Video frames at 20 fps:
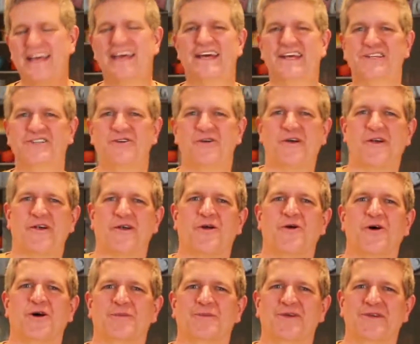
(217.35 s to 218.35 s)
Enjoy your
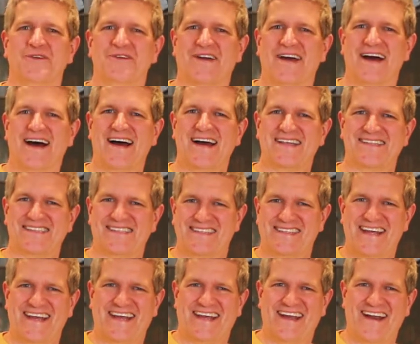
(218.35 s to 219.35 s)
cold brew, you guys.
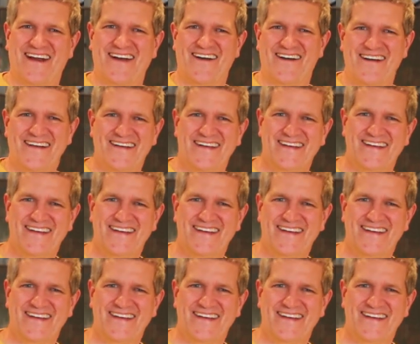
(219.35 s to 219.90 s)
Take care.